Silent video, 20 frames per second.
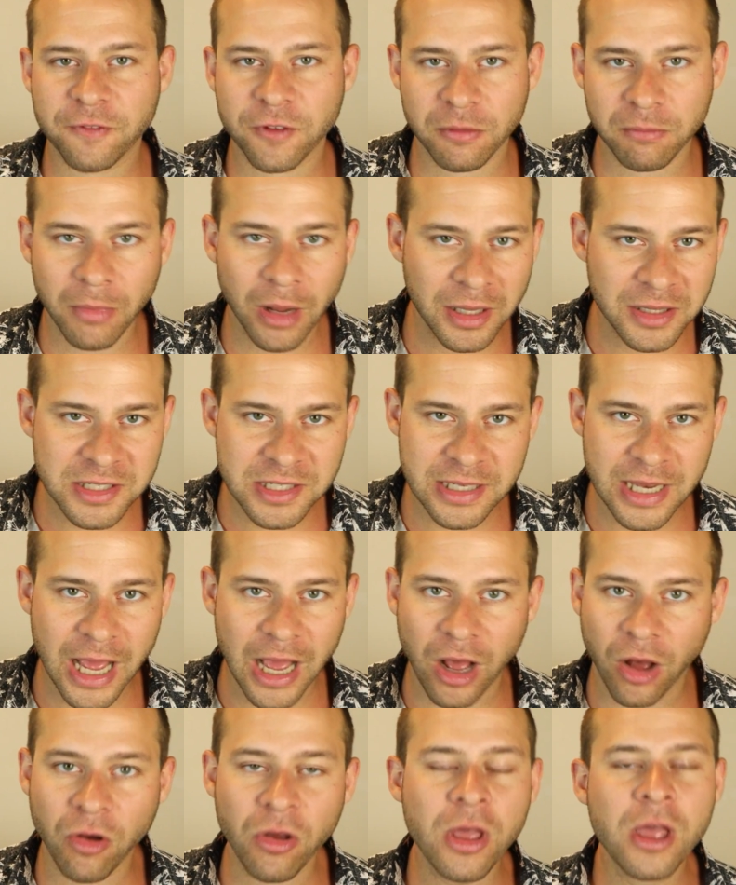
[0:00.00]
for months
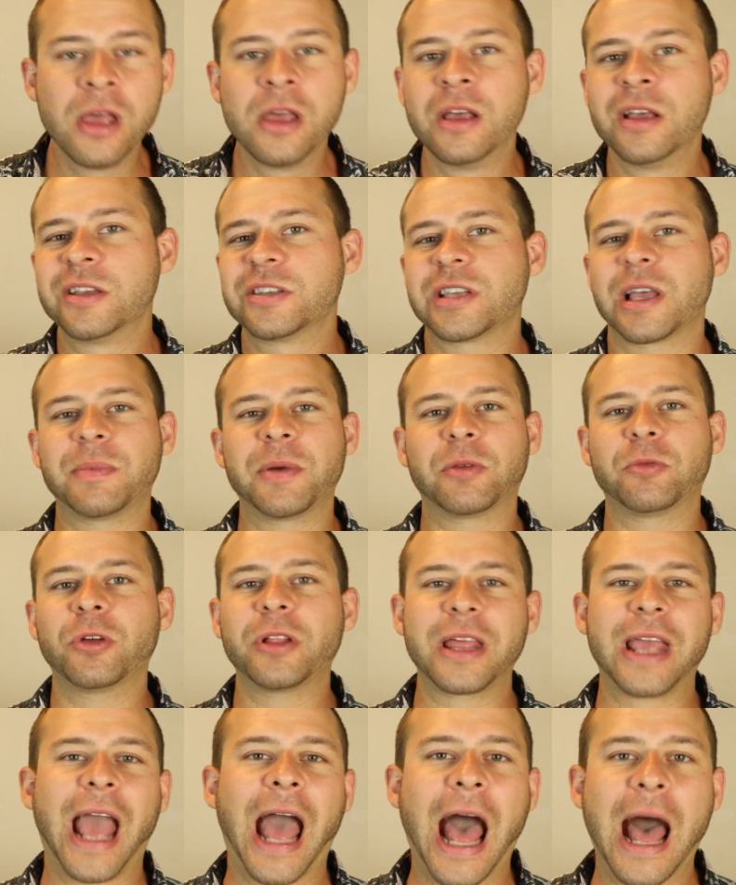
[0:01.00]
now. So I've been
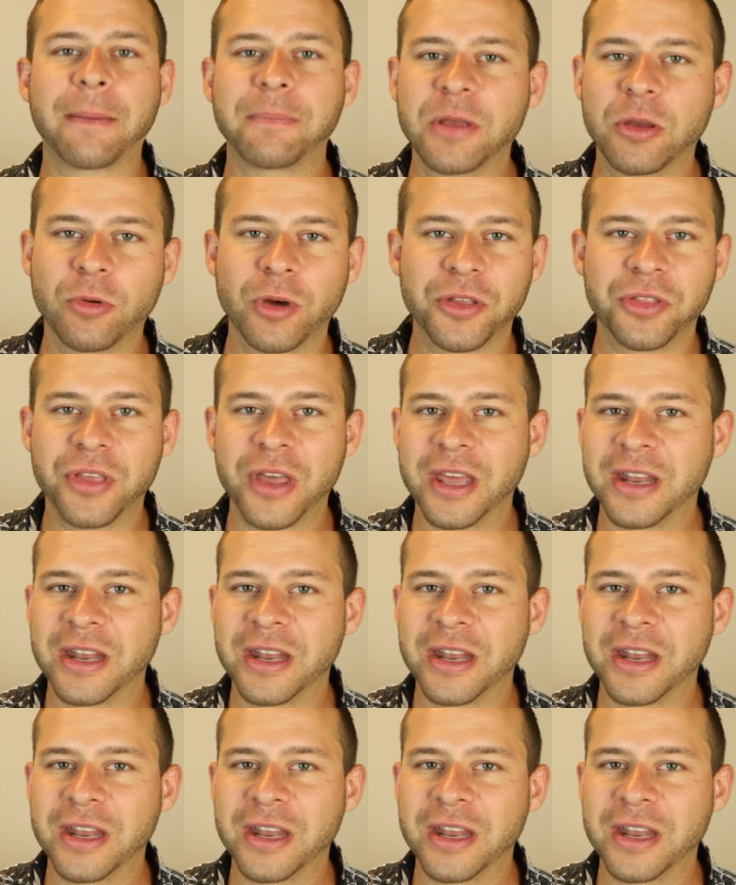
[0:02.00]
really happy with